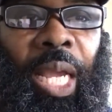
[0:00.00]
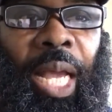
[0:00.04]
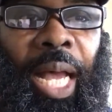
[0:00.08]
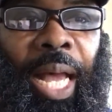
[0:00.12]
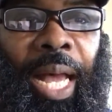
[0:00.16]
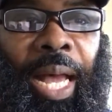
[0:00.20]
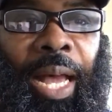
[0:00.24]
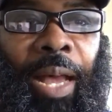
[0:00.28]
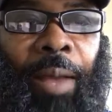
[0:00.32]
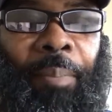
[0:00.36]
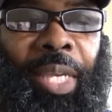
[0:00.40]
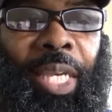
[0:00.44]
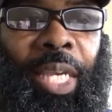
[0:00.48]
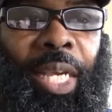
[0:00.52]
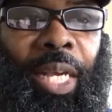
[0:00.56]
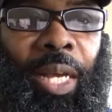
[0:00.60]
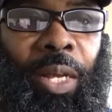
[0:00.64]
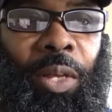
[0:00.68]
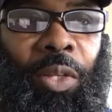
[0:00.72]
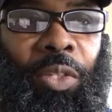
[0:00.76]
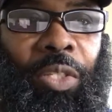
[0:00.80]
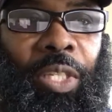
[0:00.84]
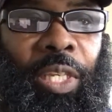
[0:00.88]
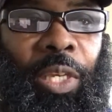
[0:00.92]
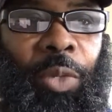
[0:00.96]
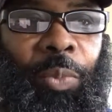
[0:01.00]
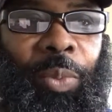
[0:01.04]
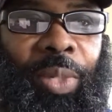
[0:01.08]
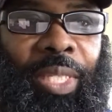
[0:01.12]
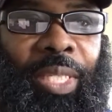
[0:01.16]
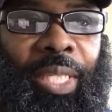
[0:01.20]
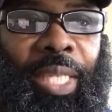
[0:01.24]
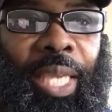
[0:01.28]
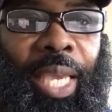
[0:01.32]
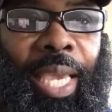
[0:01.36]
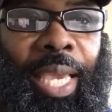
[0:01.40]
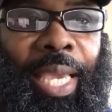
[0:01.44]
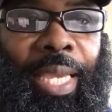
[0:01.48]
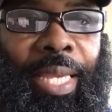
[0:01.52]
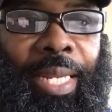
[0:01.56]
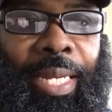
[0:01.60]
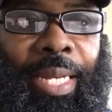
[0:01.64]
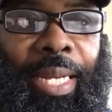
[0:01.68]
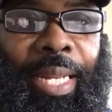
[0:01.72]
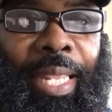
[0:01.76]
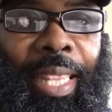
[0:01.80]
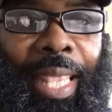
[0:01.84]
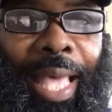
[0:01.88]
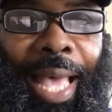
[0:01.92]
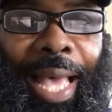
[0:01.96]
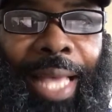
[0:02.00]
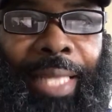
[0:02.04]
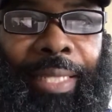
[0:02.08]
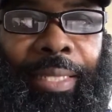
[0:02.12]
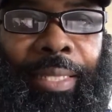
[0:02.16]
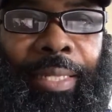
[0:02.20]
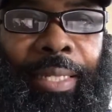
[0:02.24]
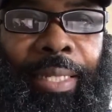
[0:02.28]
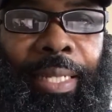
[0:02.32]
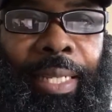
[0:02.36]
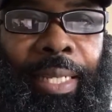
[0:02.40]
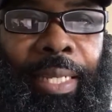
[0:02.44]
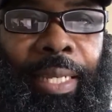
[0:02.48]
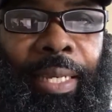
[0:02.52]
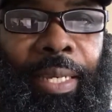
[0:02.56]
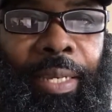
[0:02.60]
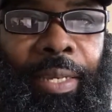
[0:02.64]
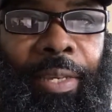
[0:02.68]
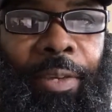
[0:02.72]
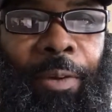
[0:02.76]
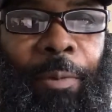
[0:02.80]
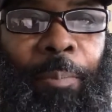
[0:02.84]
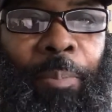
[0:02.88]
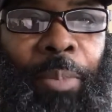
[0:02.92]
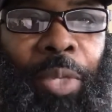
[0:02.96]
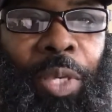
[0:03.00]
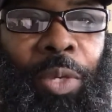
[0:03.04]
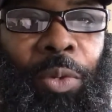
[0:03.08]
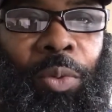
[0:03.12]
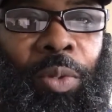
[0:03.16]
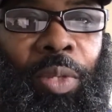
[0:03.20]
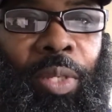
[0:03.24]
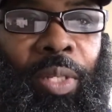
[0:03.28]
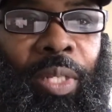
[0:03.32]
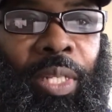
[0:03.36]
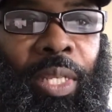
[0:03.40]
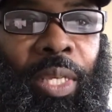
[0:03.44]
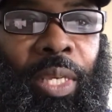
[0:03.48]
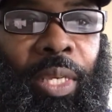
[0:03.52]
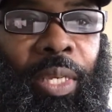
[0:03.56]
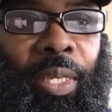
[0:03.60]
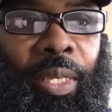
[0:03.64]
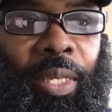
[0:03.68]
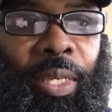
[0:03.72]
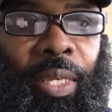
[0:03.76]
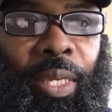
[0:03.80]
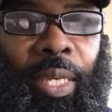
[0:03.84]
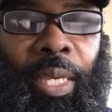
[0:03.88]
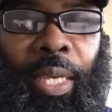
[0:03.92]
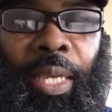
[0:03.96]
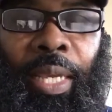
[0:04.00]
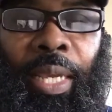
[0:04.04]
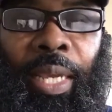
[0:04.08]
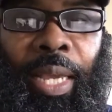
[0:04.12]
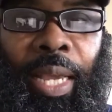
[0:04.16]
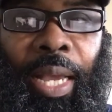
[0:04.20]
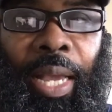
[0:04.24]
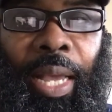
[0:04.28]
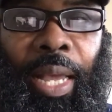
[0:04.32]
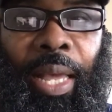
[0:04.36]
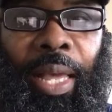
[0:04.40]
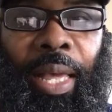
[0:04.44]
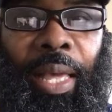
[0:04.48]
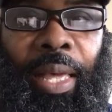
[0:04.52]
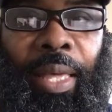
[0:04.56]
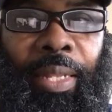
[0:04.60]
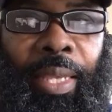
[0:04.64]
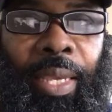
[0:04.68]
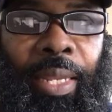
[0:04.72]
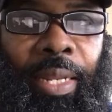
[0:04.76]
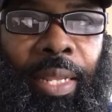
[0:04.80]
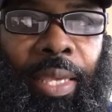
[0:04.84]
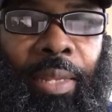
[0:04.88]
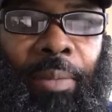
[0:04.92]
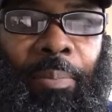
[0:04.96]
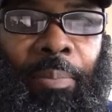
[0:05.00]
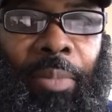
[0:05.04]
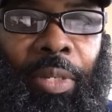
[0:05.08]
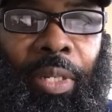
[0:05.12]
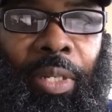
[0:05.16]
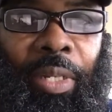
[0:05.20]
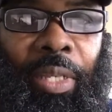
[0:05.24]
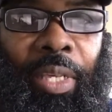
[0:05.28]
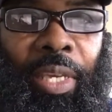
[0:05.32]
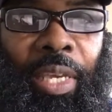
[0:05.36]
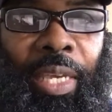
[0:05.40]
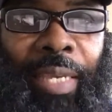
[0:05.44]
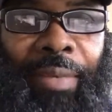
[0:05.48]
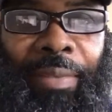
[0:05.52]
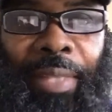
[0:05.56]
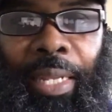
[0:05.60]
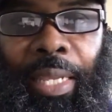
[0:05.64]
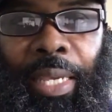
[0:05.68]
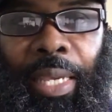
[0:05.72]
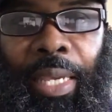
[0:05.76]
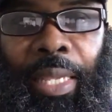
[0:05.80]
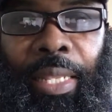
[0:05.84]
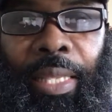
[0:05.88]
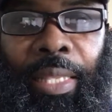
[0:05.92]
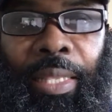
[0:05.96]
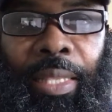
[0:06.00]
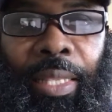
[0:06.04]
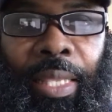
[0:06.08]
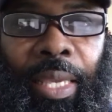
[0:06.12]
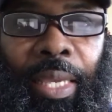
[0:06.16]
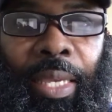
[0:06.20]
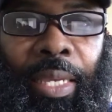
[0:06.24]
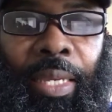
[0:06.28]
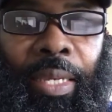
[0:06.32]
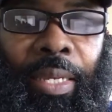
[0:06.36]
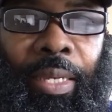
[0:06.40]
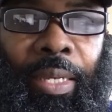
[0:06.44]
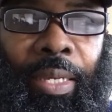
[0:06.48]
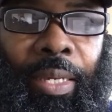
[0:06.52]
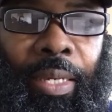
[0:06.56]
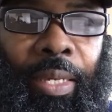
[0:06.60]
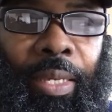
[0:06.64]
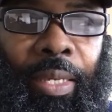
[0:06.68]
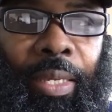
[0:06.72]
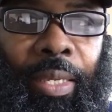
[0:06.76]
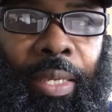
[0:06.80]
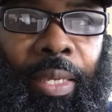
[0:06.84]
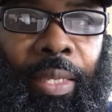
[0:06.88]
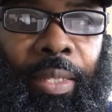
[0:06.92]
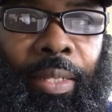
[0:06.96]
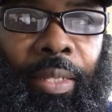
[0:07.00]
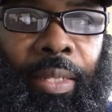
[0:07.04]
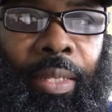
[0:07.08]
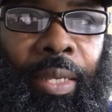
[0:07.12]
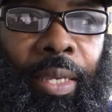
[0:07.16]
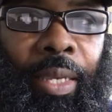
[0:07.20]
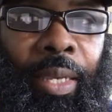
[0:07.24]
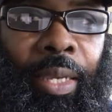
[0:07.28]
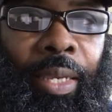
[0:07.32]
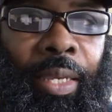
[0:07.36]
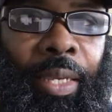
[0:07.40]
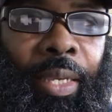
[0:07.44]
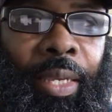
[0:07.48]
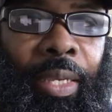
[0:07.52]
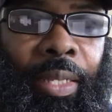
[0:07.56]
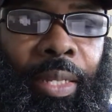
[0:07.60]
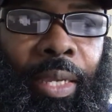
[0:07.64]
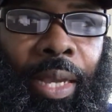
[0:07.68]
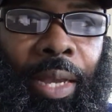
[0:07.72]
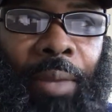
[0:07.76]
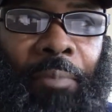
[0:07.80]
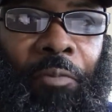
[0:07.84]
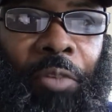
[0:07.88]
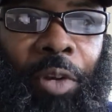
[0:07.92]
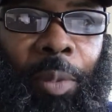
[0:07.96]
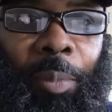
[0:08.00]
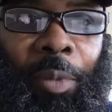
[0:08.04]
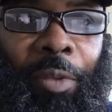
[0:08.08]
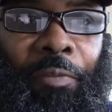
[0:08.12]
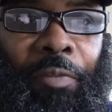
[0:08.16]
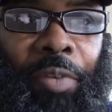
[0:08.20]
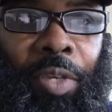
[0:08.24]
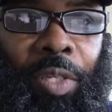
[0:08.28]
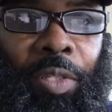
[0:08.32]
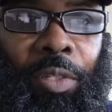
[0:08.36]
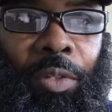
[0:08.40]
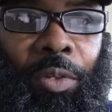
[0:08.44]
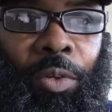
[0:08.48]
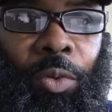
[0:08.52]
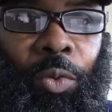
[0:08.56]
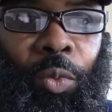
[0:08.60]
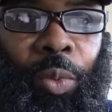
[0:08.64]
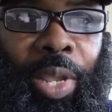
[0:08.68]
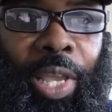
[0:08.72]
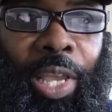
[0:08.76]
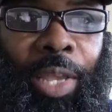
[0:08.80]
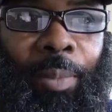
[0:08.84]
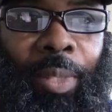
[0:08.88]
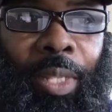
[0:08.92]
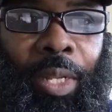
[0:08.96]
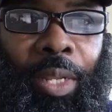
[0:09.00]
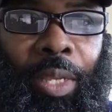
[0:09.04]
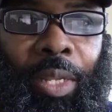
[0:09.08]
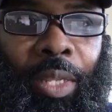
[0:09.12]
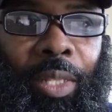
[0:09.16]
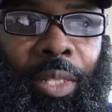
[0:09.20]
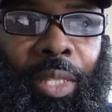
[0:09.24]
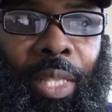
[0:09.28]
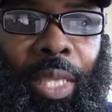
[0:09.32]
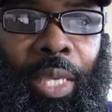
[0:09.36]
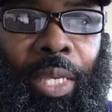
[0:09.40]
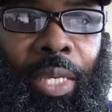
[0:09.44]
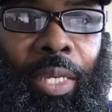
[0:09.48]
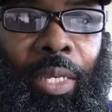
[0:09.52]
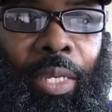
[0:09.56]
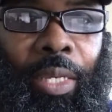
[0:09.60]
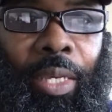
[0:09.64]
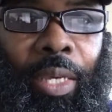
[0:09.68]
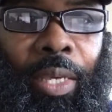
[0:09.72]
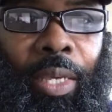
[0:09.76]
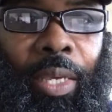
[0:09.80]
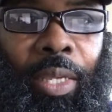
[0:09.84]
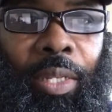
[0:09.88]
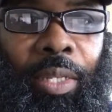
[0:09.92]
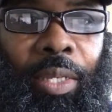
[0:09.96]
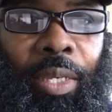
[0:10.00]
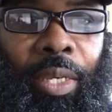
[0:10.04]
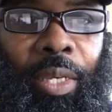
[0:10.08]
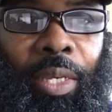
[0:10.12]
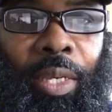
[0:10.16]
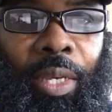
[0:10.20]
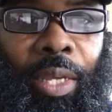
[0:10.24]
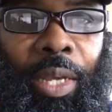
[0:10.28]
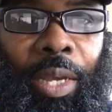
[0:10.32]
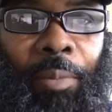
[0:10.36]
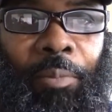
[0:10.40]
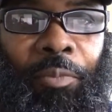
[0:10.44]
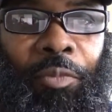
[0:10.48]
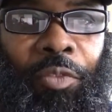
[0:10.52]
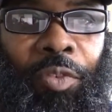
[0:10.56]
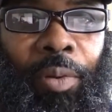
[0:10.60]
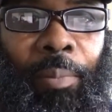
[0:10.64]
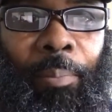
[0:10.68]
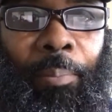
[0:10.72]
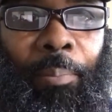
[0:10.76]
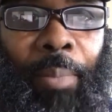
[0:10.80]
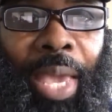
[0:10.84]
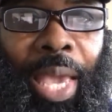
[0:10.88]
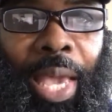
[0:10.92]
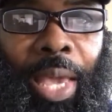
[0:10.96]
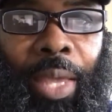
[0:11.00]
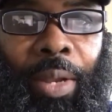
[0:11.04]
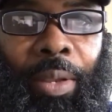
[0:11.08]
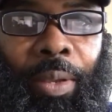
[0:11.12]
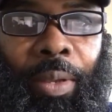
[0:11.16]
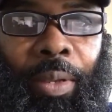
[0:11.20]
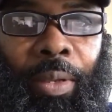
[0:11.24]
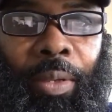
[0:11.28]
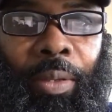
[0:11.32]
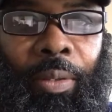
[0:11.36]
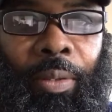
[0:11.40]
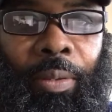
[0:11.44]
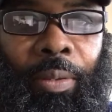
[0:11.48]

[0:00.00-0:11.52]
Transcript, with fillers: Uh, because it was a Gnostic community, uh, they didn't believe that anything good could come from the physical realm, that anything good could come from matter